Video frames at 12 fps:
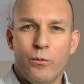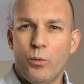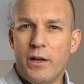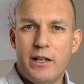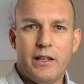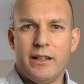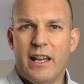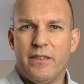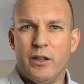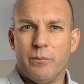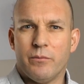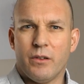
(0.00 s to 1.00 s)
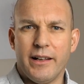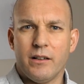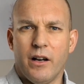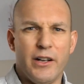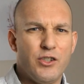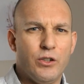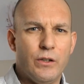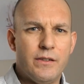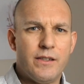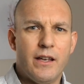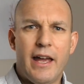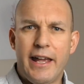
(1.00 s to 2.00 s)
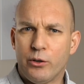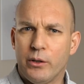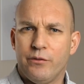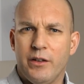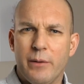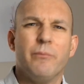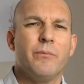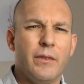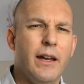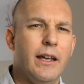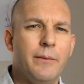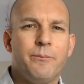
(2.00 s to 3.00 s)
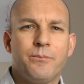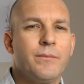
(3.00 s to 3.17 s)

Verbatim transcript: where you can get them, like iTunes, Anchor FM. Hey,